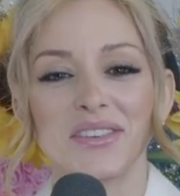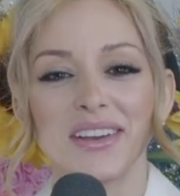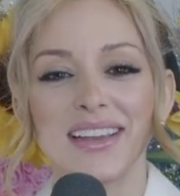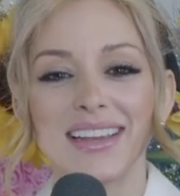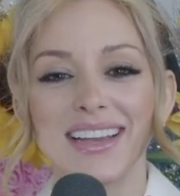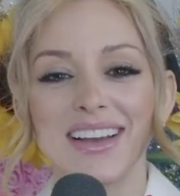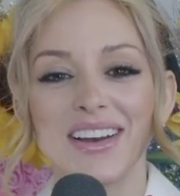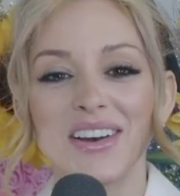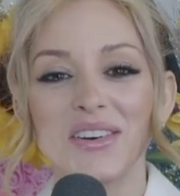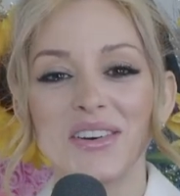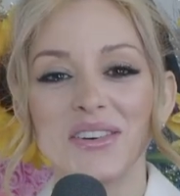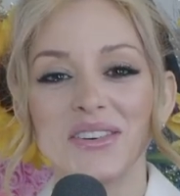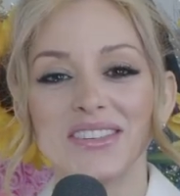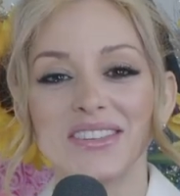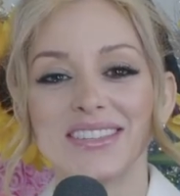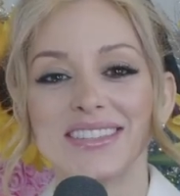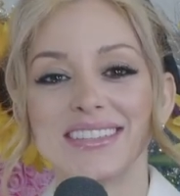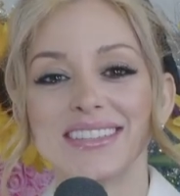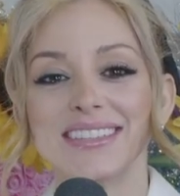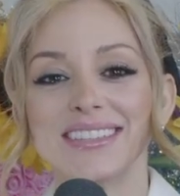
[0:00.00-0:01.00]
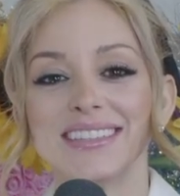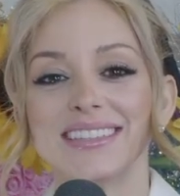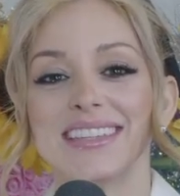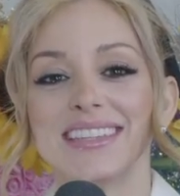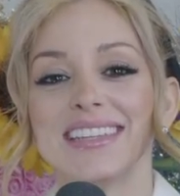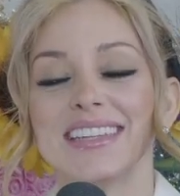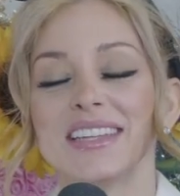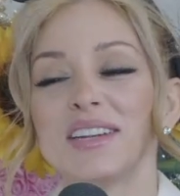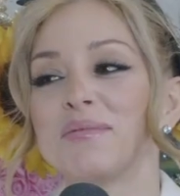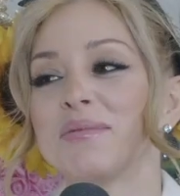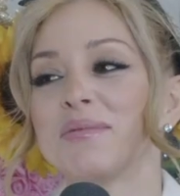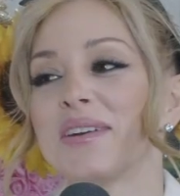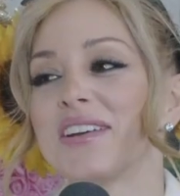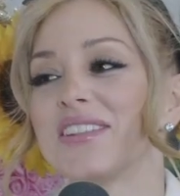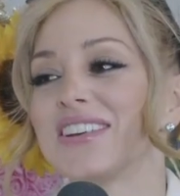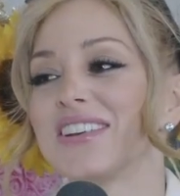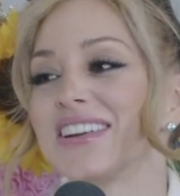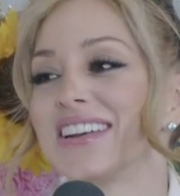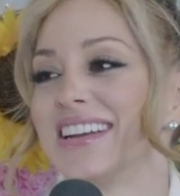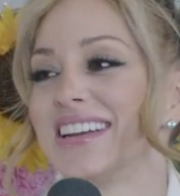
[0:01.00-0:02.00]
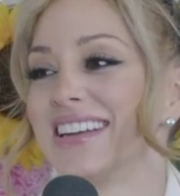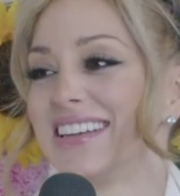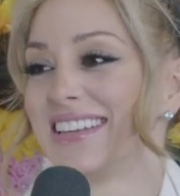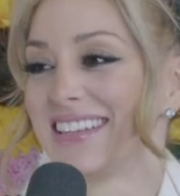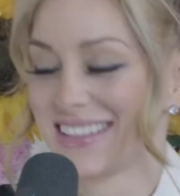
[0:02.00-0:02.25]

Franco? The little brother.